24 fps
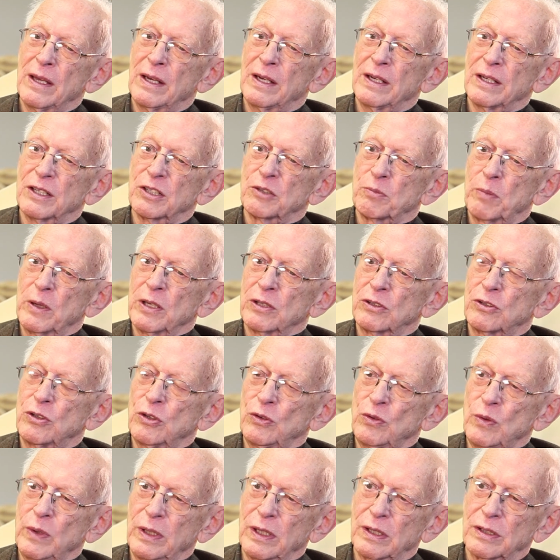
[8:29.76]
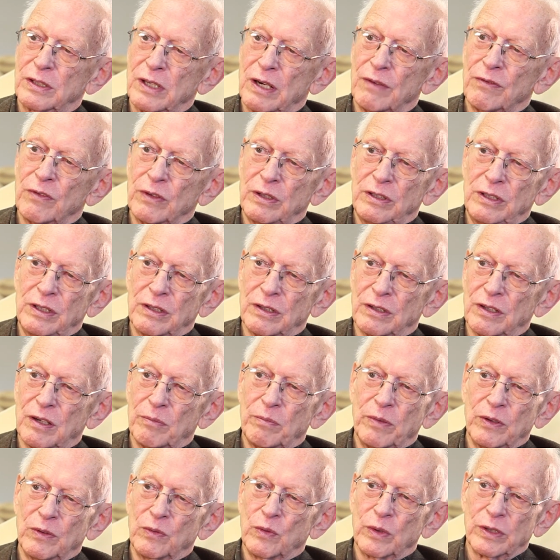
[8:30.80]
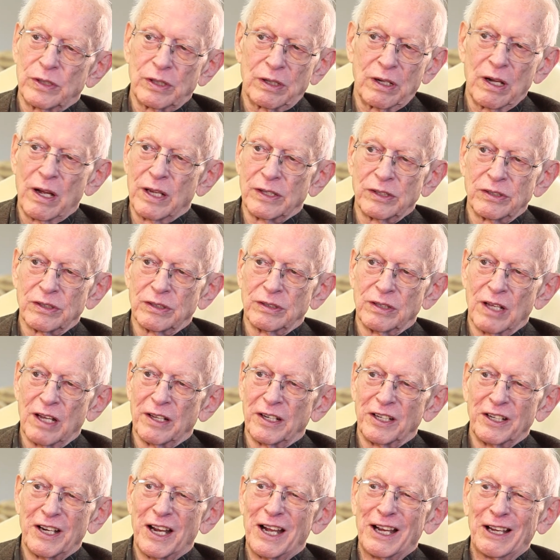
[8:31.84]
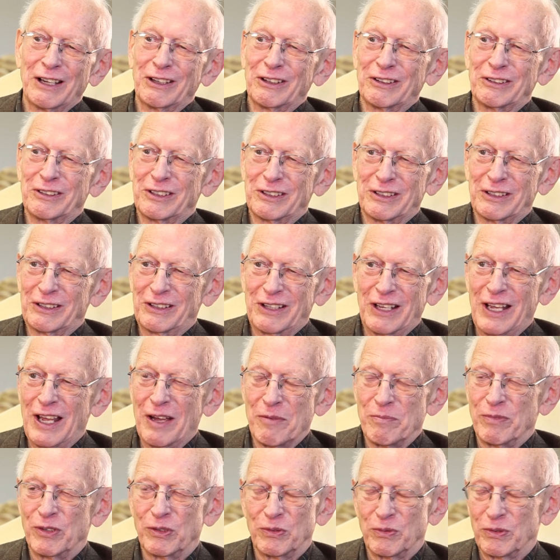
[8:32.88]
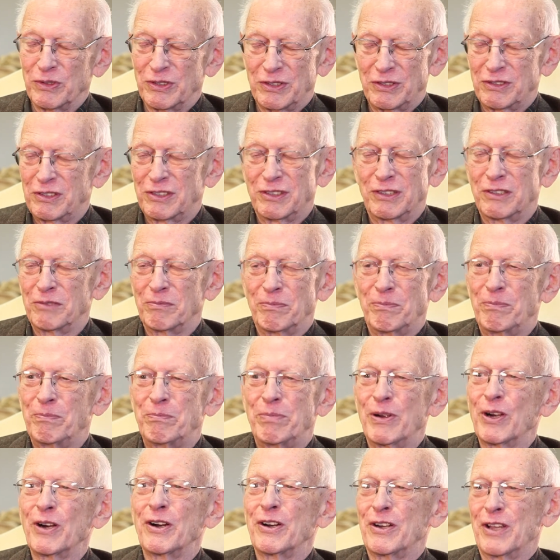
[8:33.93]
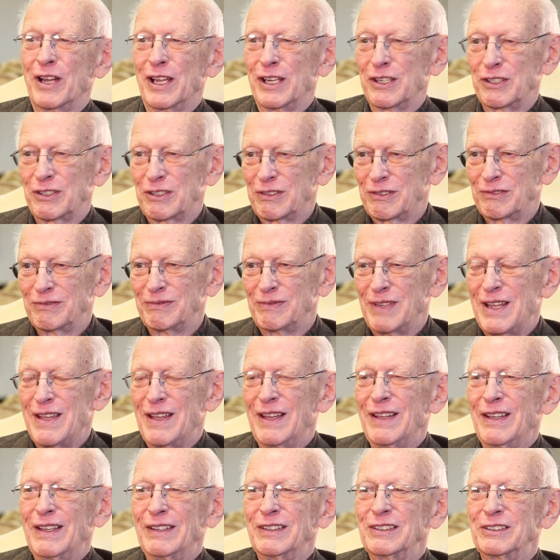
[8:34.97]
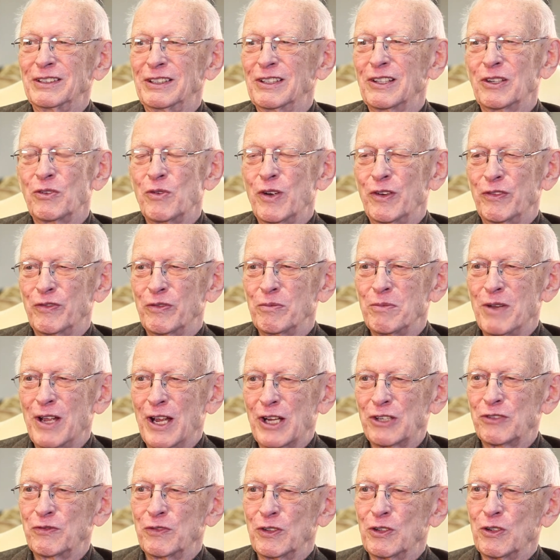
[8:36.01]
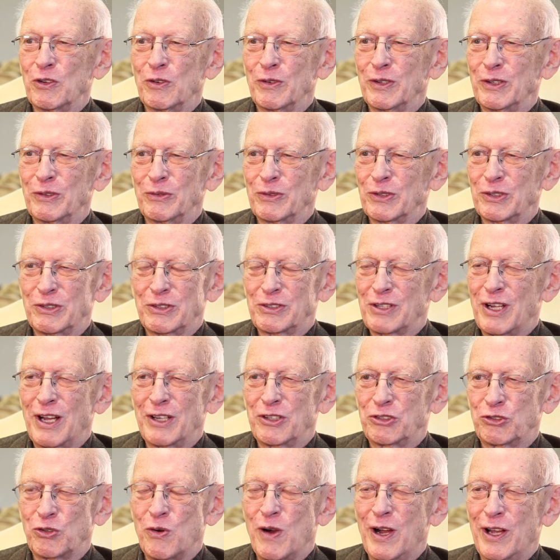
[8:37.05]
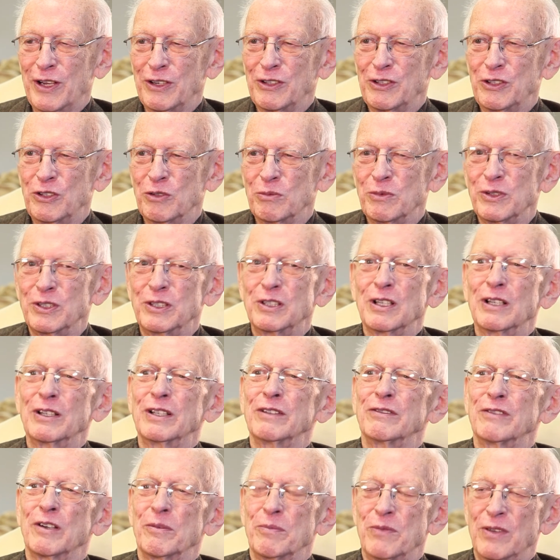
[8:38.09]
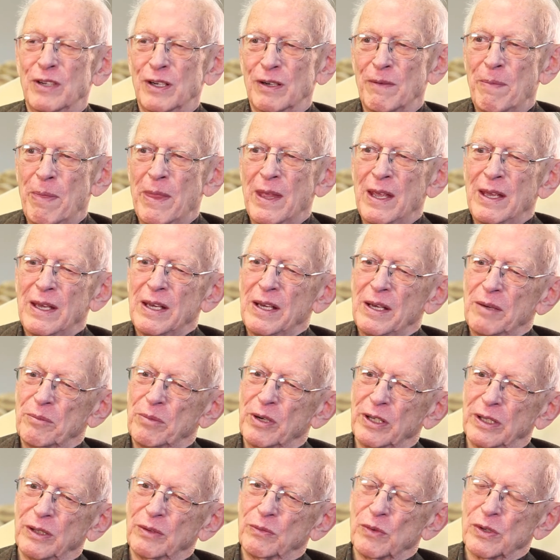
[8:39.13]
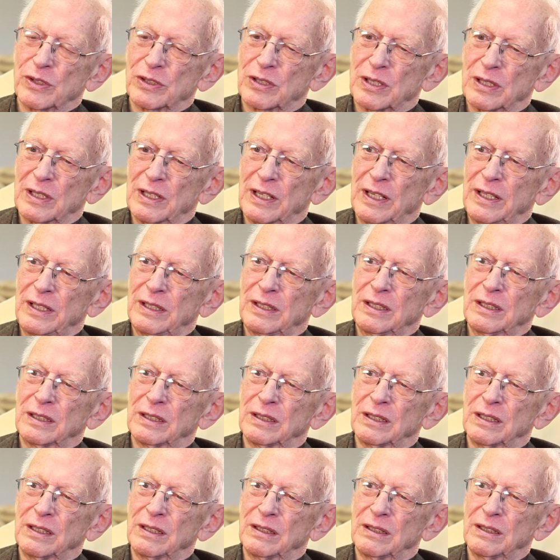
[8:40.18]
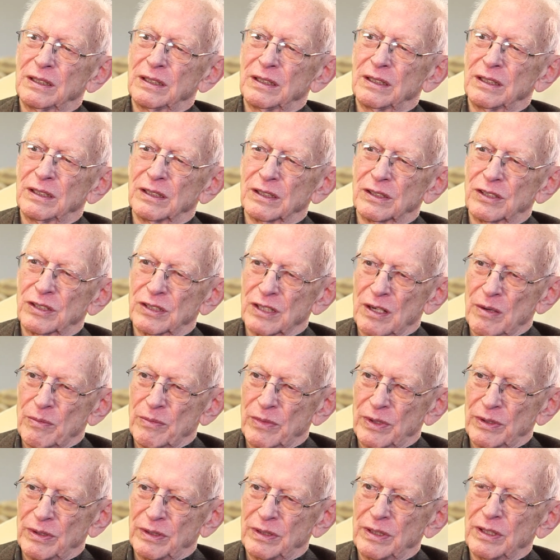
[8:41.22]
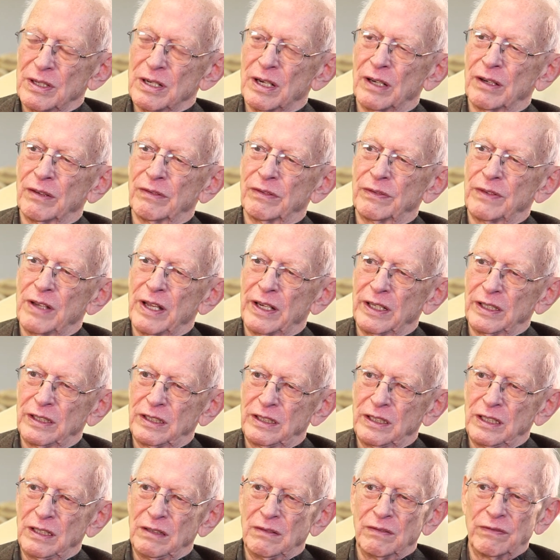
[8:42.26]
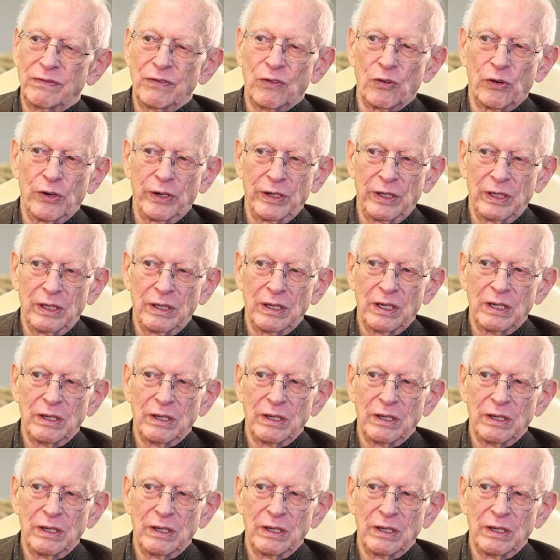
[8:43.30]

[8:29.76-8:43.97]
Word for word: spent two weeks every year up in Wisconsin on an island at a camp. It was paradise to get away from Nashville when it was so hot and humid to live up there. But it was late in the summer of 1940